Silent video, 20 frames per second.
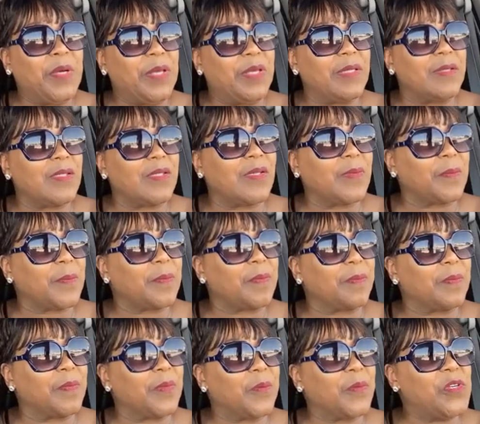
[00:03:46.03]
But
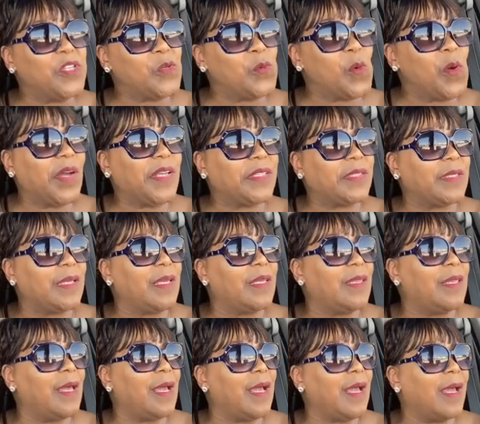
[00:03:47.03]
the reason why I
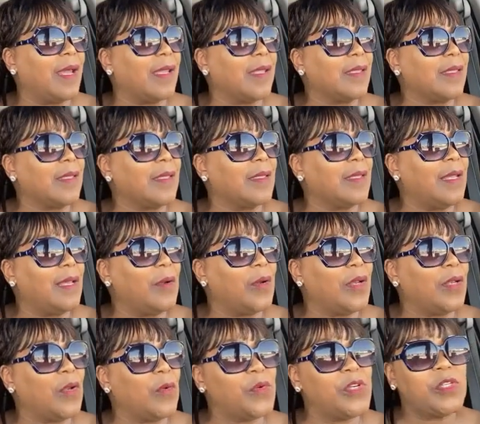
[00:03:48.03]
say that,
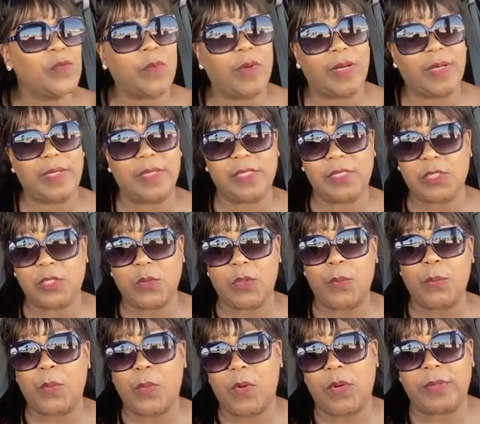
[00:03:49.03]
and the reason why it's so
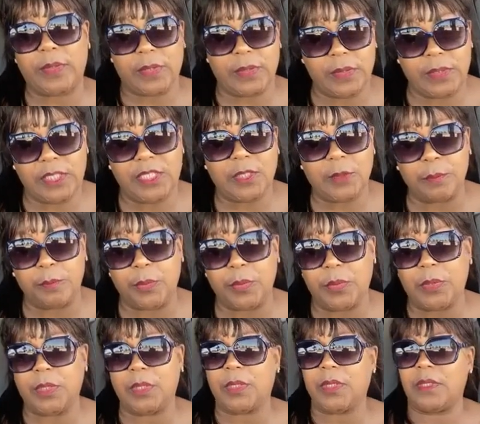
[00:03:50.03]
important that this
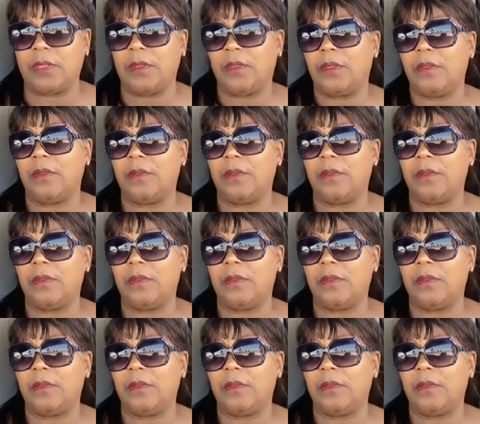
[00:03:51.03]
book